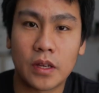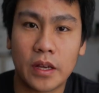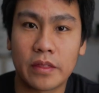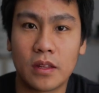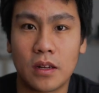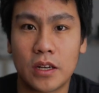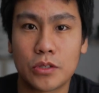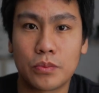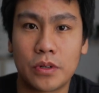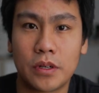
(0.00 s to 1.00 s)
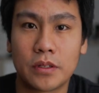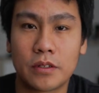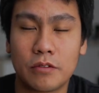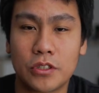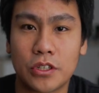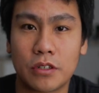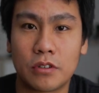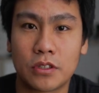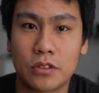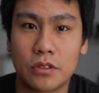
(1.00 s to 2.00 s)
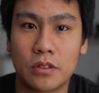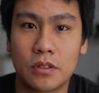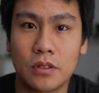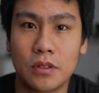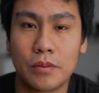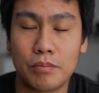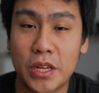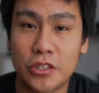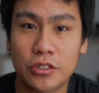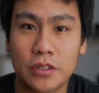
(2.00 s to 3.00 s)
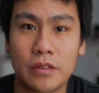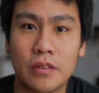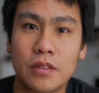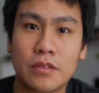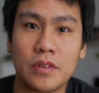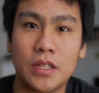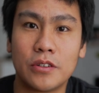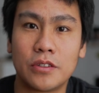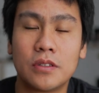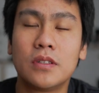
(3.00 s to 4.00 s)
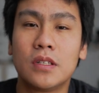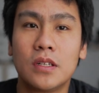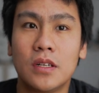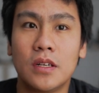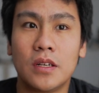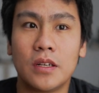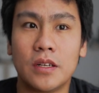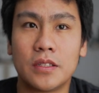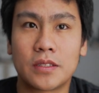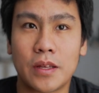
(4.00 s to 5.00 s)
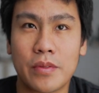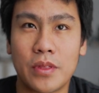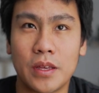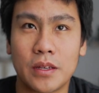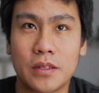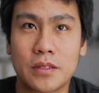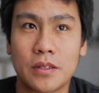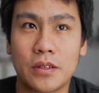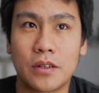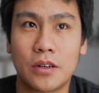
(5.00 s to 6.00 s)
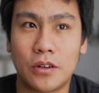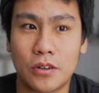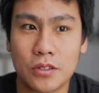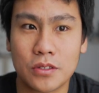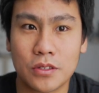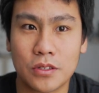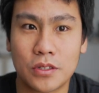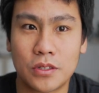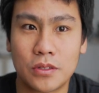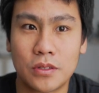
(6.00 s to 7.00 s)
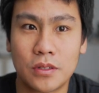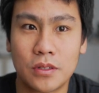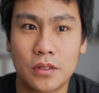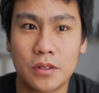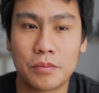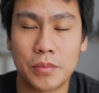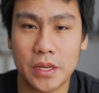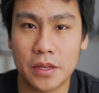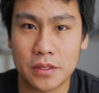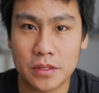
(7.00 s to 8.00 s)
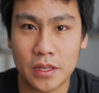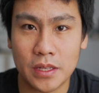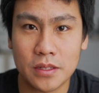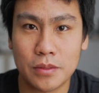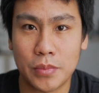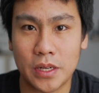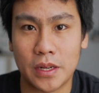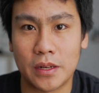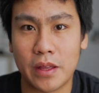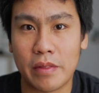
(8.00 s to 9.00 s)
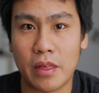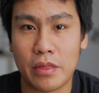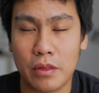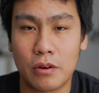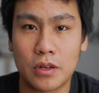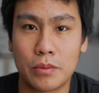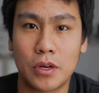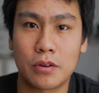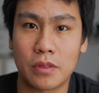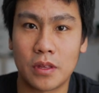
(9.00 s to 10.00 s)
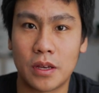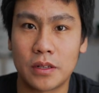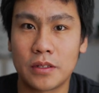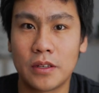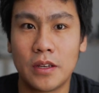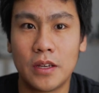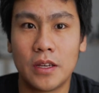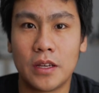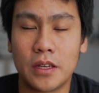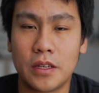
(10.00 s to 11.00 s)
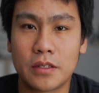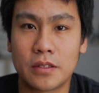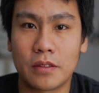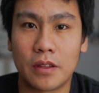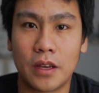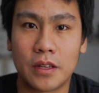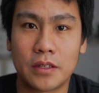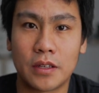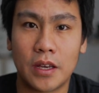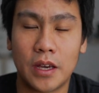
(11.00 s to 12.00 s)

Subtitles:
And the last point which I want to mention in this video is something that's also making sense, but I never thought about that, is that